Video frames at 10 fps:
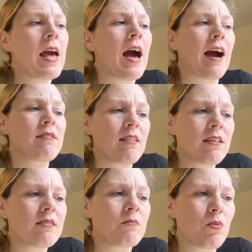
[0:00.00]
I think
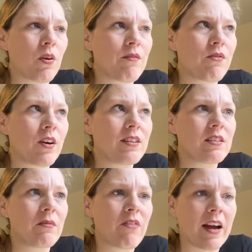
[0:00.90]
it's important for us
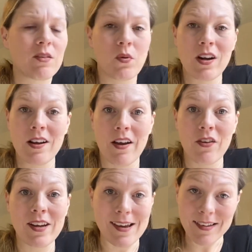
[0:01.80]
to find one
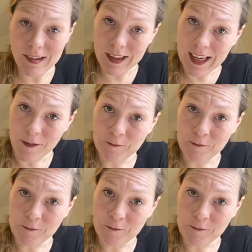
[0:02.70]
another easily.